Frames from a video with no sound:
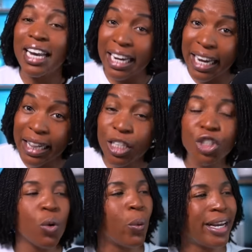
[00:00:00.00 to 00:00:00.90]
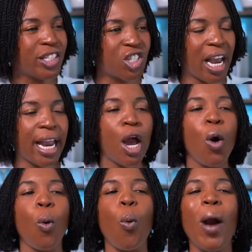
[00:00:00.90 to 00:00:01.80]
In English, we say
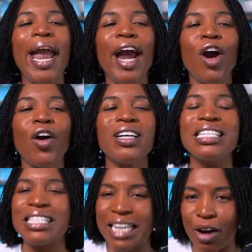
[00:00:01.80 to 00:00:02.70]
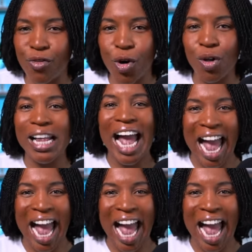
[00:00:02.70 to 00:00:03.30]
wear several